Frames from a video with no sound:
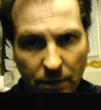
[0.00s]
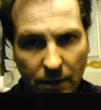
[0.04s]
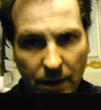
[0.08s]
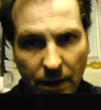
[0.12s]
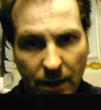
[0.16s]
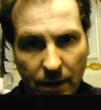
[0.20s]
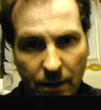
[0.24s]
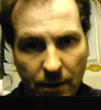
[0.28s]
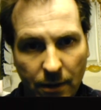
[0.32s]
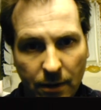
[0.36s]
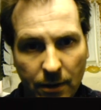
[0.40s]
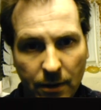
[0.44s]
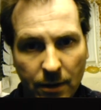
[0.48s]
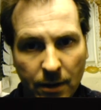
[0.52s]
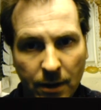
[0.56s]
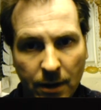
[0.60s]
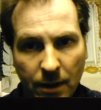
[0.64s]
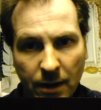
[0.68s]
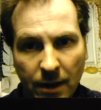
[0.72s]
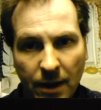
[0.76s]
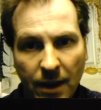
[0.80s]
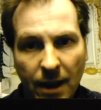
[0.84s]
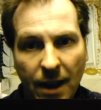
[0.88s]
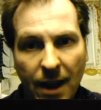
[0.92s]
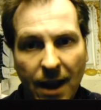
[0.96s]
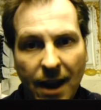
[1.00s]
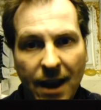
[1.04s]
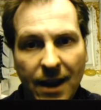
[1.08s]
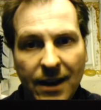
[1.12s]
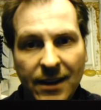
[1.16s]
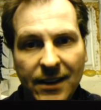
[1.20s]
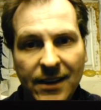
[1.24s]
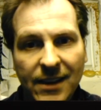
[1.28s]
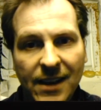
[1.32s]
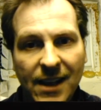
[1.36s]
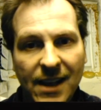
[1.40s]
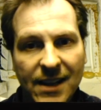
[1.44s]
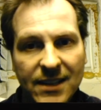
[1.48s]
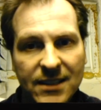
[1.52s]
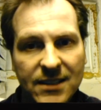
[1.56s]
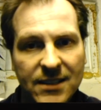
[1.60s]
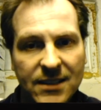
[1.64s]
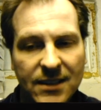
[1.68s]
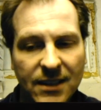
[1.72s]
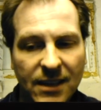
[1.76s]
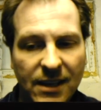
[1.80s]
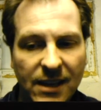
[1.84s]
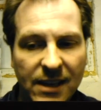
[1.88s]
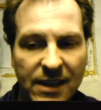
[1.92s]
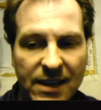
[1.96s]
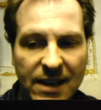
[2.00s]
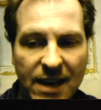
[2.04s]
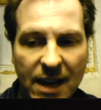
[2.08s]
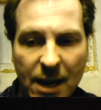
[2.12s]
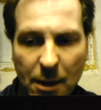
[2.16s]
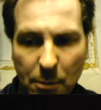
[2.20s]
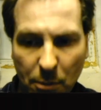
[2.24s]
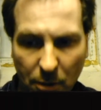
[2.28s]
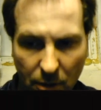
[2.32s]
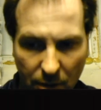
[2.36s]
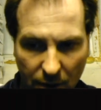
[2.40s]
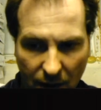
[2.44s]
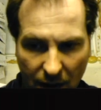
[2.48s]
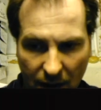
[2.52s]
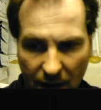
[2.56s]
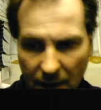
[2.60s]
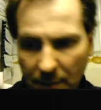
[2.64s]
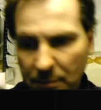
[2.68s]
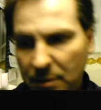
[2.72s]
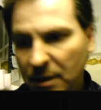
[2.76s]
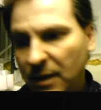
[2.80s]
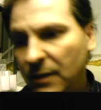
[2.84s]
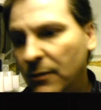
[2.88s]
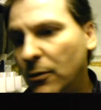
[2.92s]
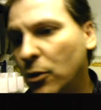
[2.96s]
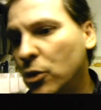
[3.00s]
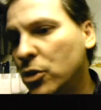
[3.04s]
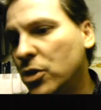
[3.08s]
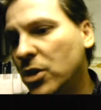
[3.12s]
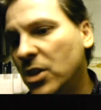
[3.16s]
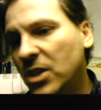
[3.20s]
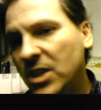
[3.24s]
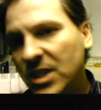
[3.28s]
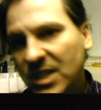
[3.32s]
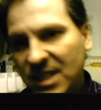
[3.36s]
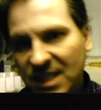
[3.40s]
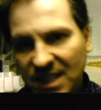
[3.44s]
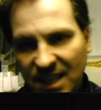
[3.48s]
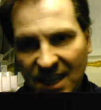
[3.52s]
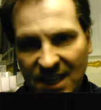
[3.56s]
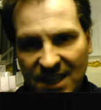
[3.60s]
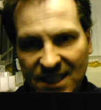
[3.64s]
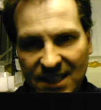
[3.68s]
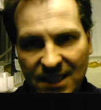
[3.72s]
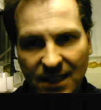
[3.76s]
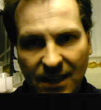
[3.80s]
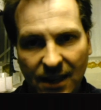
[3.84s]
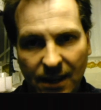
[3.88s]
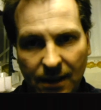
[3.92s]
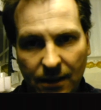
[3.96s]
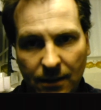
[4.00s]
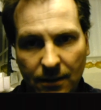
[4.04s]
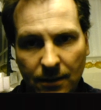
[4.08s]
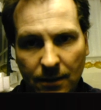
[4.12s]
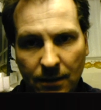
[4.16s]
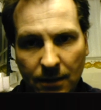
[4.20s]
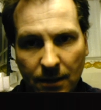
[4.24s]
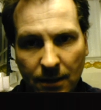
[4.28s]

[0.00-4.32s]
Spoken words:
There. And it has enabled IP version 6 again.